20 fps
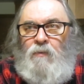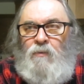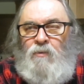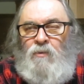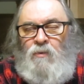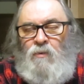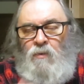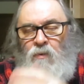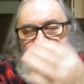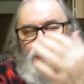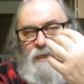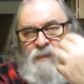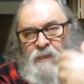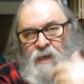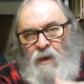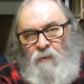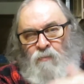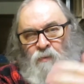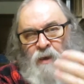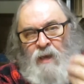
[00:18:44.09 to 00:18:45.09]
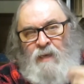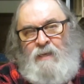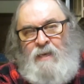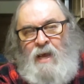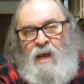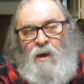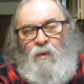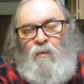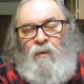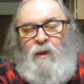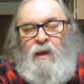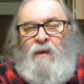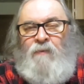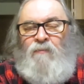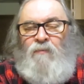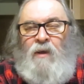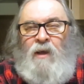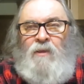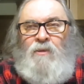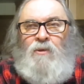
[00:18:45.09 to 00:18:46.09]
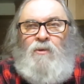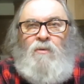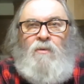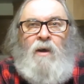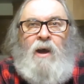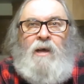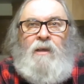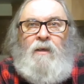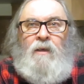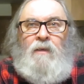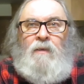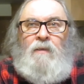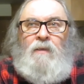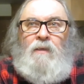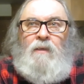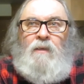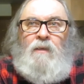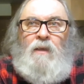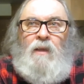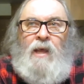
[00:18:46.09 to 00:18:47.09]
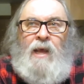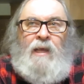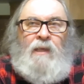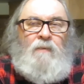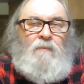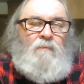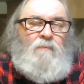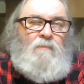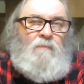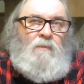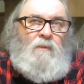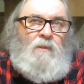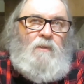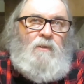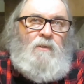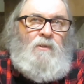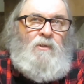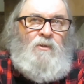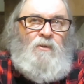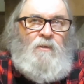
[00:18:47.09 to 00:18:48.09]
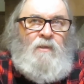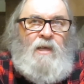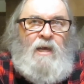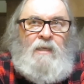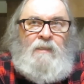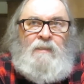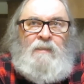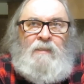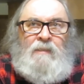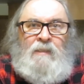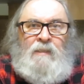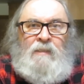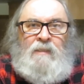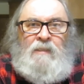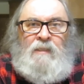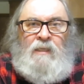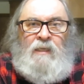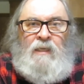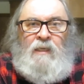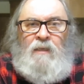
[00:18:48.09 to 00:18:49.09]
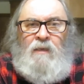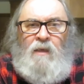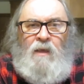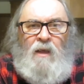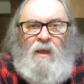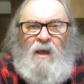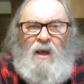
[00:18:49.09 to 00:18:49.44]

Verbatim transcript: through as I write down what I've read throughout, like 2016,